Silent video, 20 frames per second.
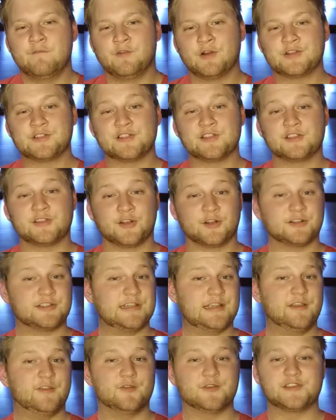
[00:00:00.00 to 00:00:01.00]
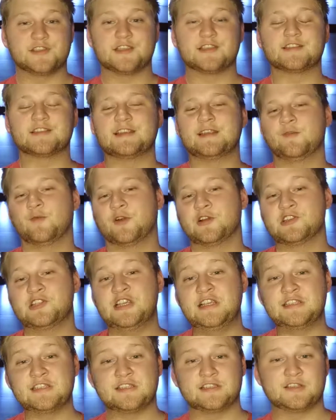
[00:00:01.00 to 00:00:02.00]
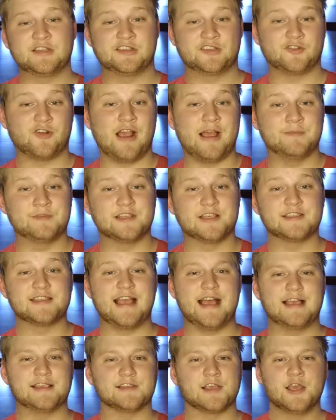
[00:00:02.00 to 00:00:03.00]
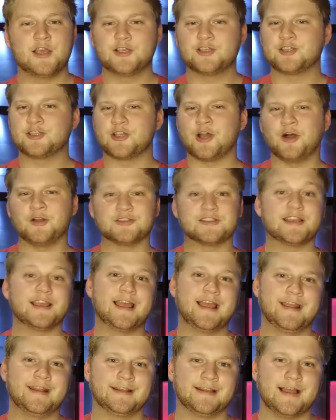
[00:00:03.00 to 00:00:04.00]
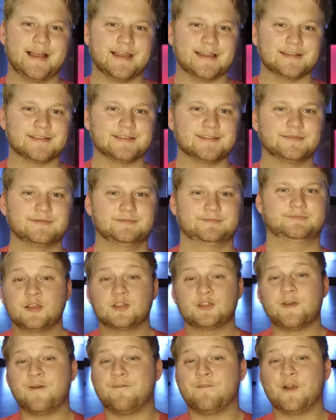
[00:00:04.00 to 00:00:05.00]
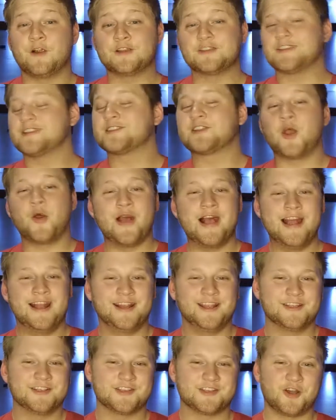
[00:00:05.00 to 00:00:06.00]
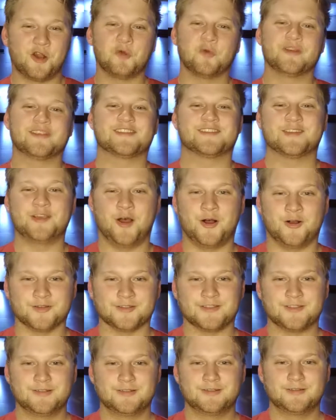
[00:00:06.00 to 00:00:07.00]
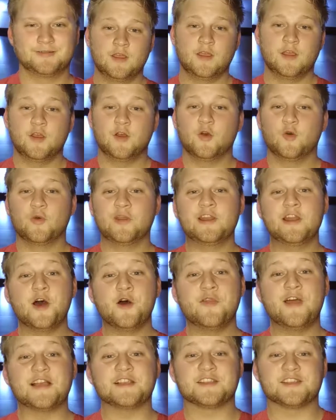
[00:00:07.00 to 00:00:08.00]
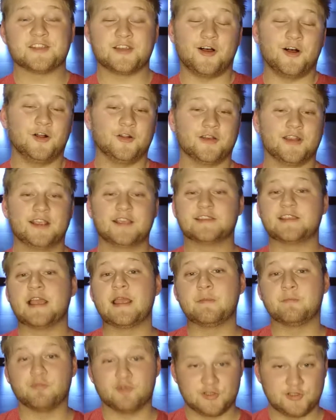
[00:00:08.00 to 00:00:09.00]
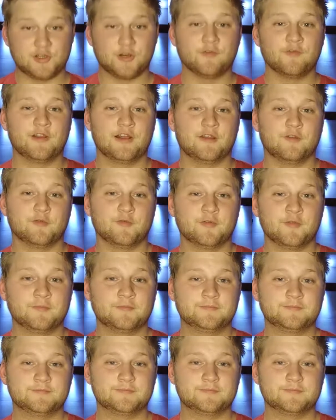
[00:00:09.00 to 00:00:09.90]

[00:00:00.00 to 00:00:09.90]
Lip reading: verses 13 through 16, where Jesus describes us as salt and light. So first, let's go ahead and start with salt. We know that salt is a preservative.